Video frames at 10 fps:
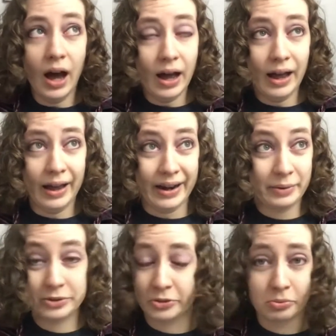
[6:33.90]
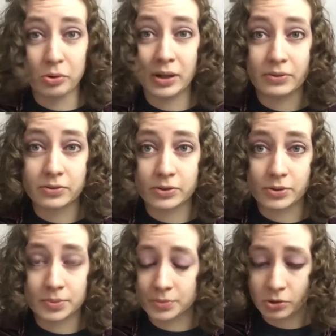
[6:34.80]
and I was just rolling
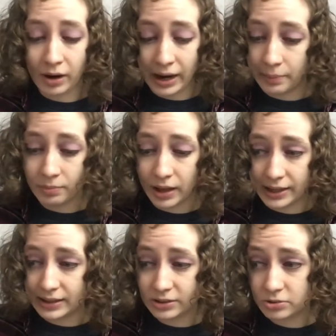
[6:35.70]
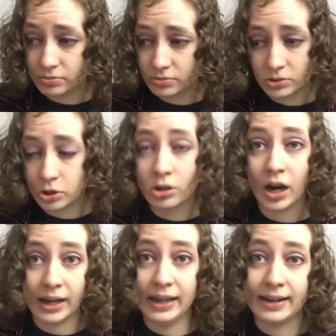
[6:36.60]
for crap, like, could not
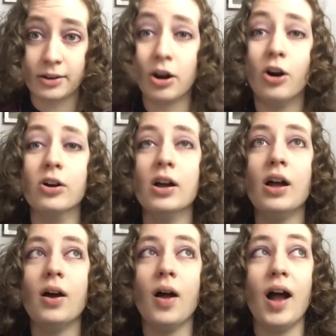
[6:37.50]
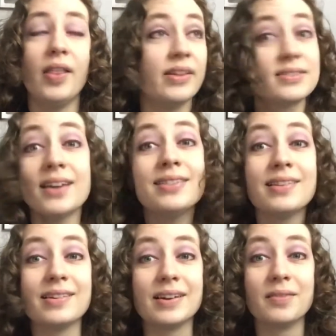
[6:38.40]
hit at all. And then
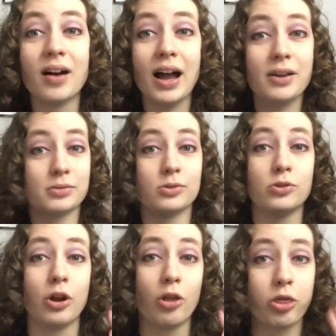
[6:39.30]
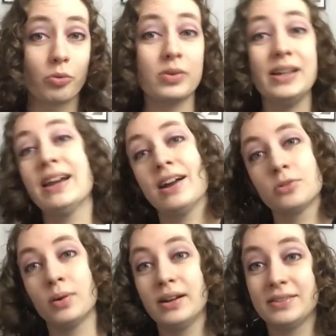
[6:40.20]
suddenly, I rolled 3 Nat
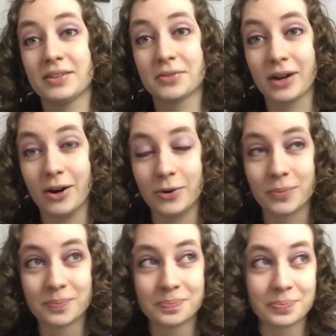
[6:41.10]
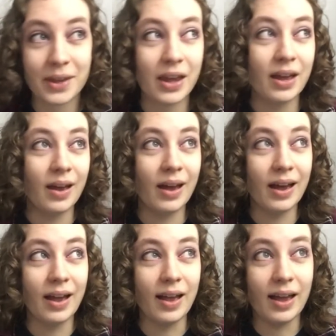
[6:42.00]
20s in a row,
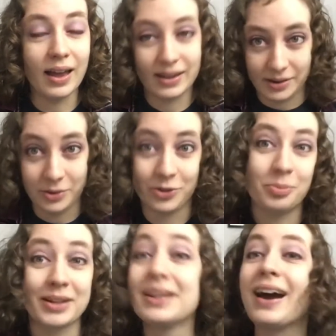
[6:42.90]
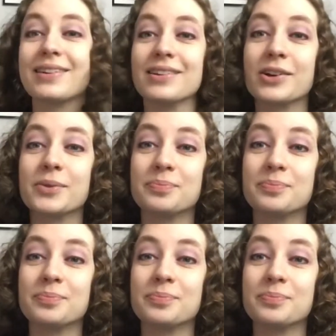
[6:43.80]
and it was spectacular.